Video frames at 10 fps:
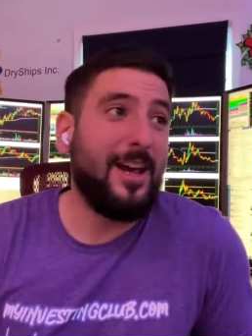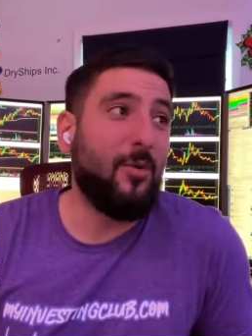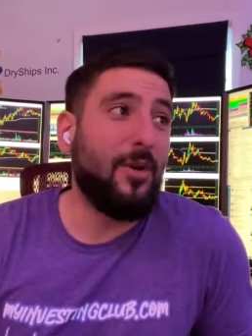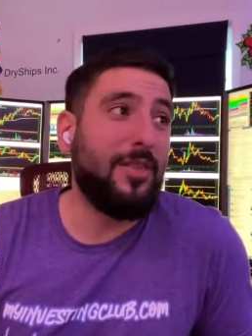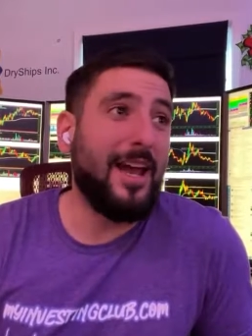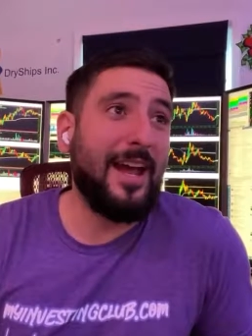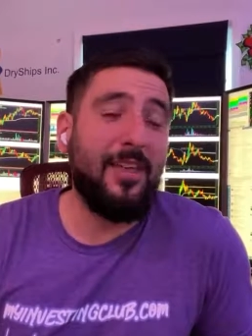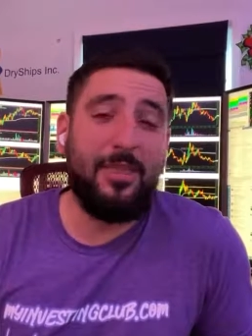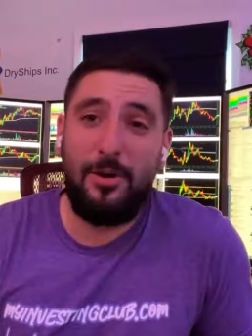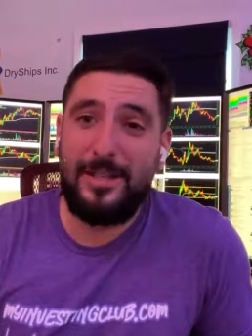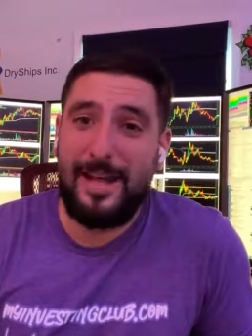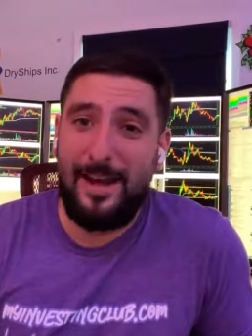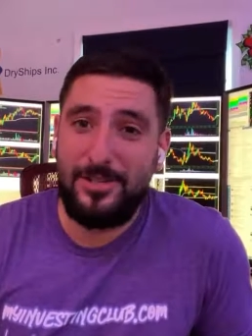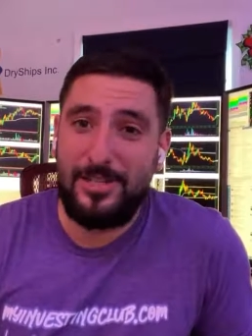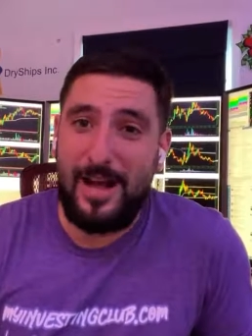with a
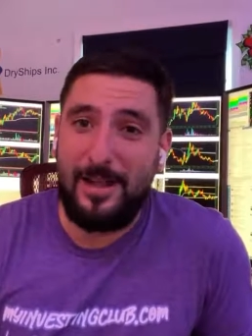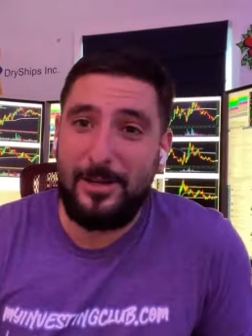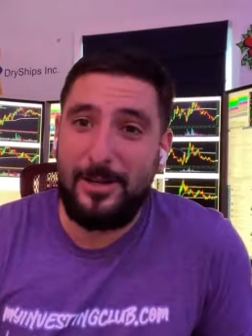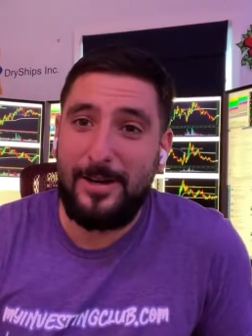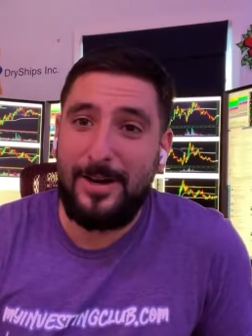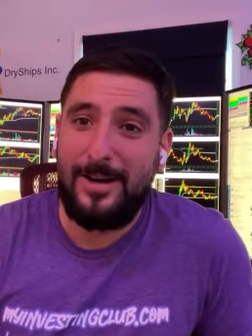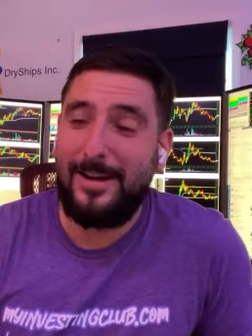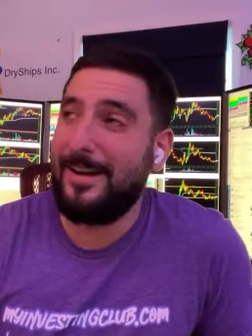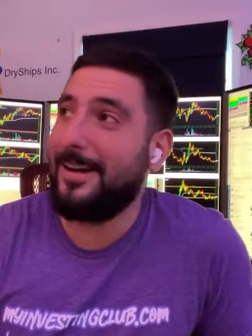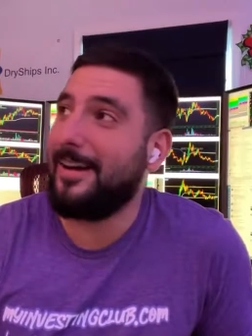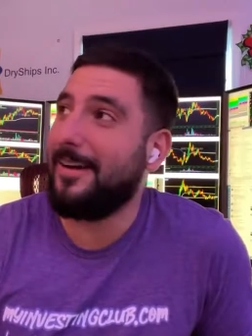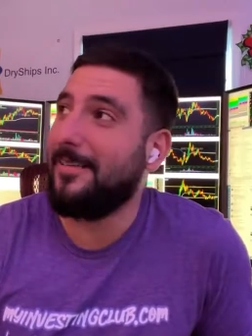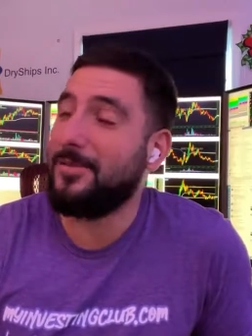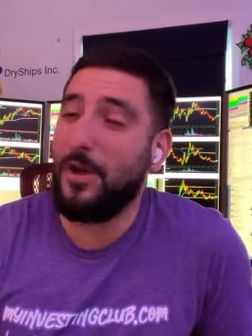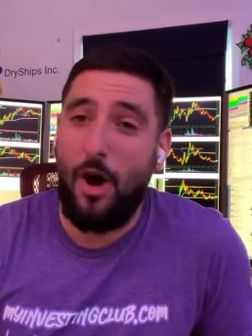$30,000
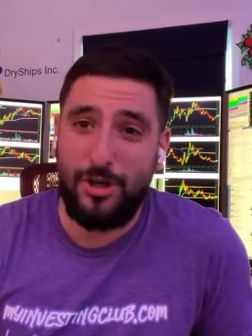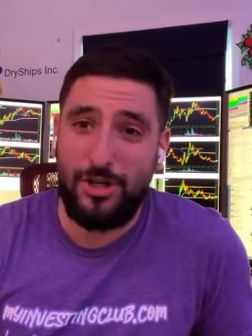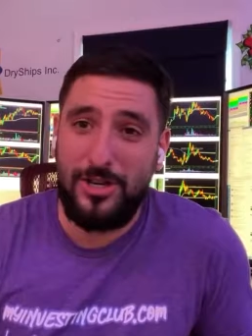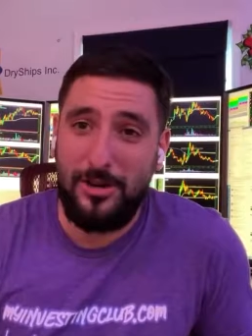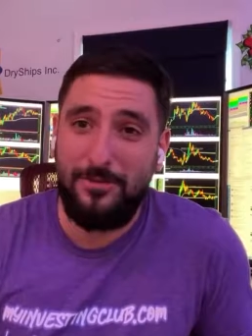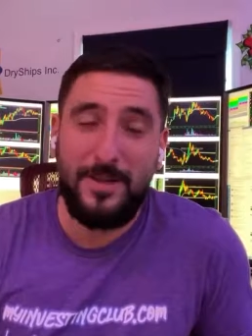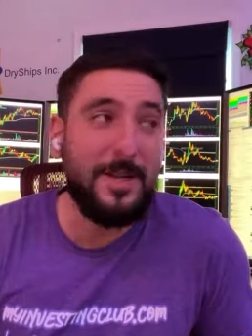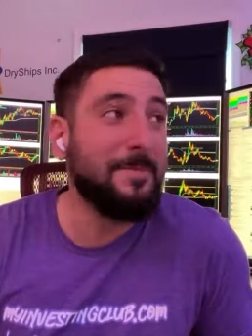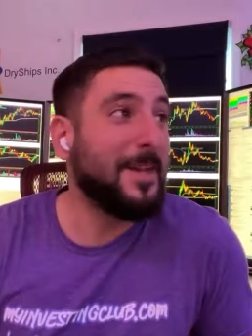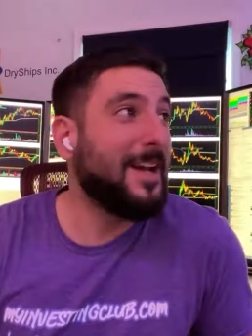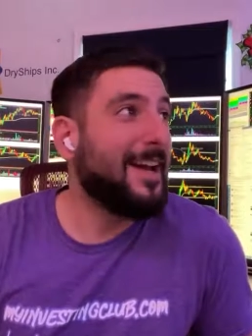uh, auctioneer fee.